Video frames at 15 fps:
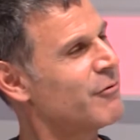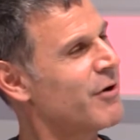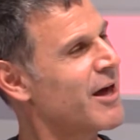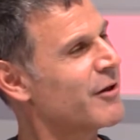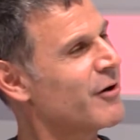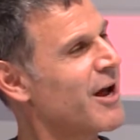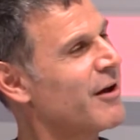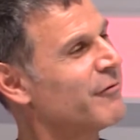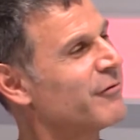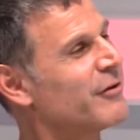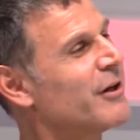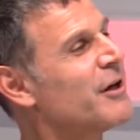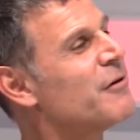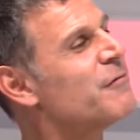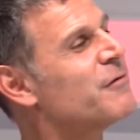rather have
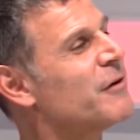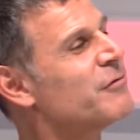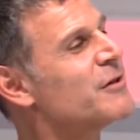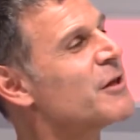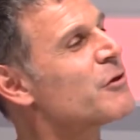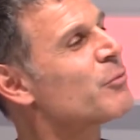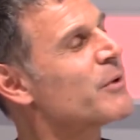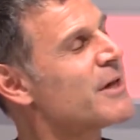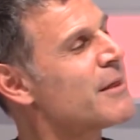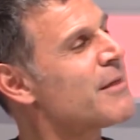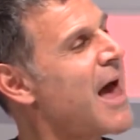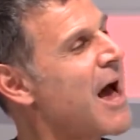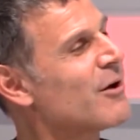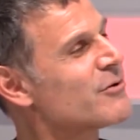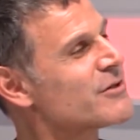
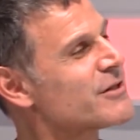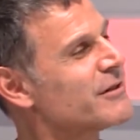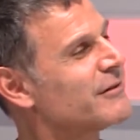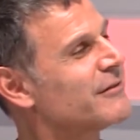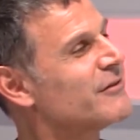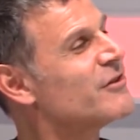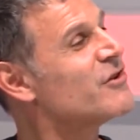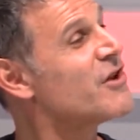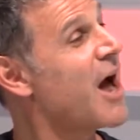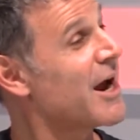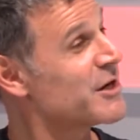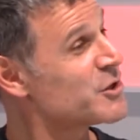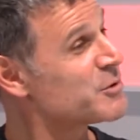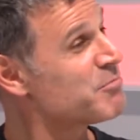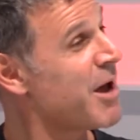53,000
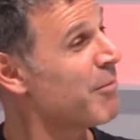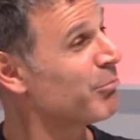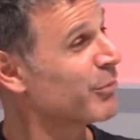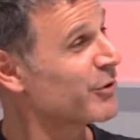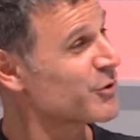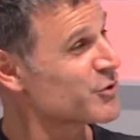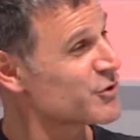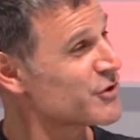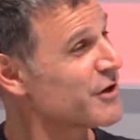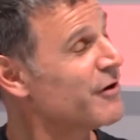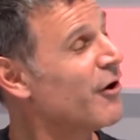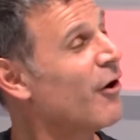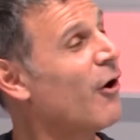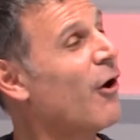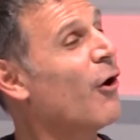nice members
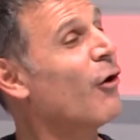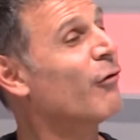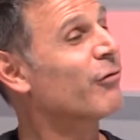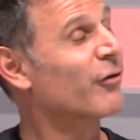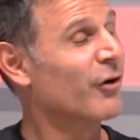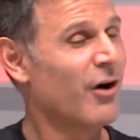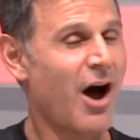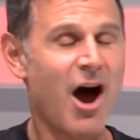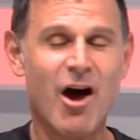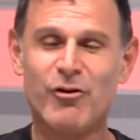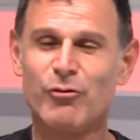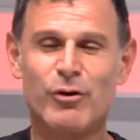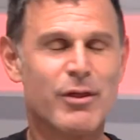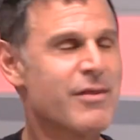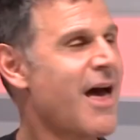over
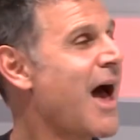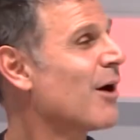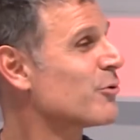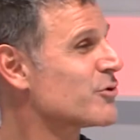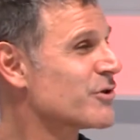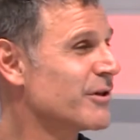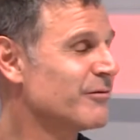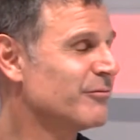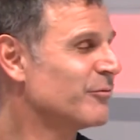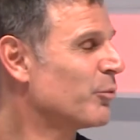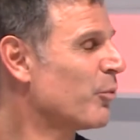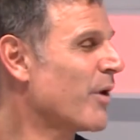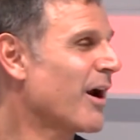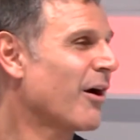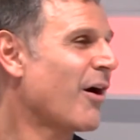
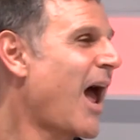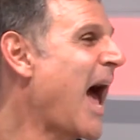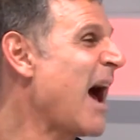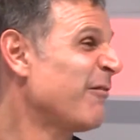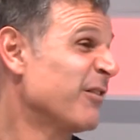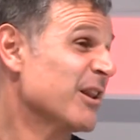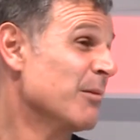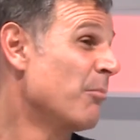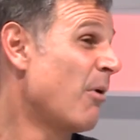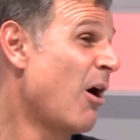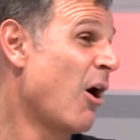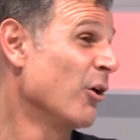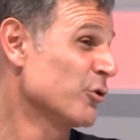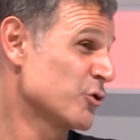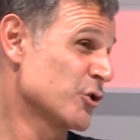100,000 where half of them
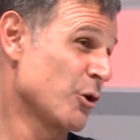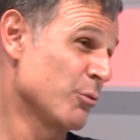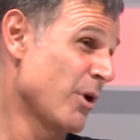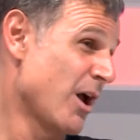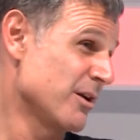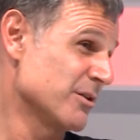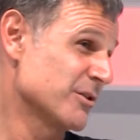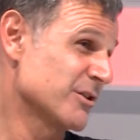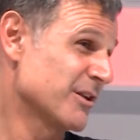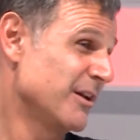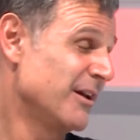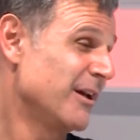aren't so nice.